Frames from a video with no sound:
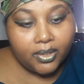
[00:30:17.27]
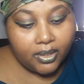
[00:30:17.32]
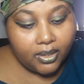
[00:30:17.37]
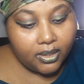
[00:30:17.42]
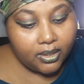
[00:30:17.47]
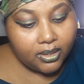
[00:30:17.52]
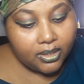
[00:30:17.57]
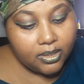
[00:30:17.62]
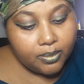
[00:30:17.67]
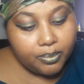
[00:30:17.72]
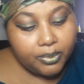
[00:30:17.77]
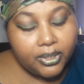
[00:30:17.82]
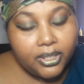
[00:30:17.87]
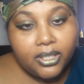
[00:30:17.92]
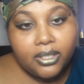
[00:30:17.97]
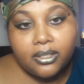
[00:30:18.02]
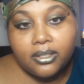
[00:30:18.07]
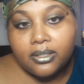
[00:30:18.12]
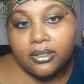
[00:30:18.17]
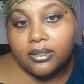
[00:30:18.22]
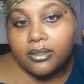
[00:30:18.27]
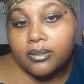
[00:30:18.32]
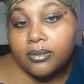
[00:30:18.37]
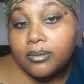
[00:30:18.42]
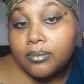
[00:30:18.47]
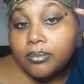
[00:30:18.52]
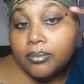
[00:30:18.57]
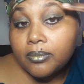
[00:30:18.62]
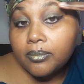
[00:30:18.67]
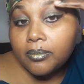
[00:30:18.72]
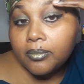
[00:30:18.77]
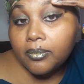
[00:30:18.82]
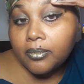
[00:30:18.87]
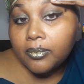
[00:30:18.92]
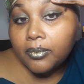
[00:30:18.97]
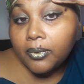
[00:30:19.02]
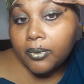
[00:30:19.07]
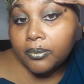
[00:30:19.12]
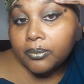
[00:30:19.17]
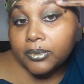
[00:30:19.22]
Let's put it
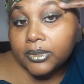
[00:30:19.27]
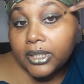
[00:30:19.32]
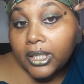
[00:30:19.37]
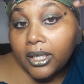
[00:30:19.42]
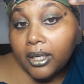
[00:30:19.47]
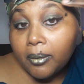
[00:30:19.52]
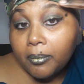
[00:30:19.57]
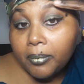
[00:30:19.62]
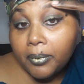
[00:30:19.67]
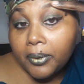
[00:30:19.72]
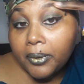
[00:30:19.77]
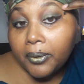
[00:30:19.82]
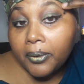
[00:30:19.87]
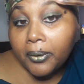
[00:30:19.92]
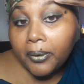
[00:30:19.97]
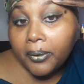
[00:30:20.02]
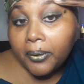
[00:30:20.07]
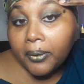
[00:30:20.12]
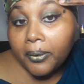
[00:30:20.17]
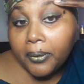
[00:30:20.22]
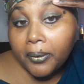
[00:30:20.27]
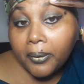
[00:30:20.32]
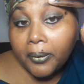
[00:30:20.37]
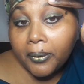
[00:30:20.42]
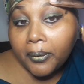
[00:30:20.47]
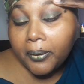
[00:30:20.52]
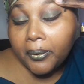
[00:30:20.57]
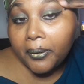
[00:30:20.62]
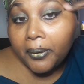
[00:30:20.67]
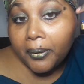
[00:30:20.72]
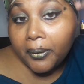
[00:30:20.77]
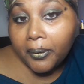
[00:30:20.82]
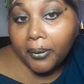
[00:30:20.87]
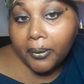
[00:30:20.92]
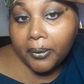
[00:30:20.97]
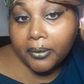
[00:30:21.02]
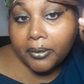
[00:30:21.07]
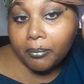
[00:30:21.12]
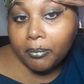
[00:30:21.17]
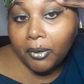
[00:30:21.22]
on top
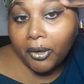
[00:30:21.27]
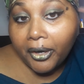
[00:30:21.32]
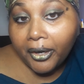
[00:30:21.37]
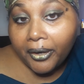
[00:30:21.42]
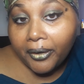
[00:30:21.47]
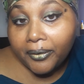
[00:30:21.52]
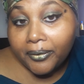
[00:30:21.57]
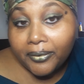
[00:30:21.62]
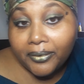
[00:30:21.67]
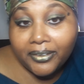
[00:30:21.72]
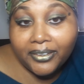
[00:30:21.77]
of the brow.